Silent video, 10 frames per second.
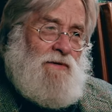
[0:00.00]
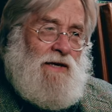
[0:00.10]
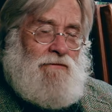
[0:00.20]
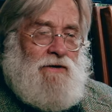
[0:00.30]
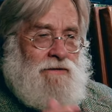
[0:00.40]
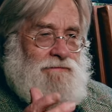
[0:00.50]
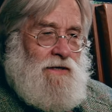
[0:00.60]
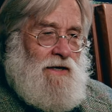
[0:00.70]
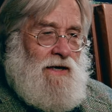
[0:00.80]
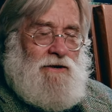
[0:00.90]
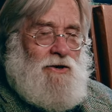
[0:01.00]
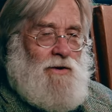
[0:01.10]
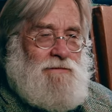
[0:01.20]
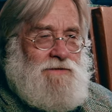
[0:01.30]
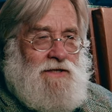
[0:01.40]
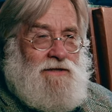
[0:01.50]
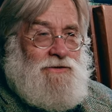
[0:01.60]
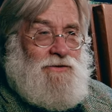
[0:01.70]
Anyway, I don't know why I'm saying these.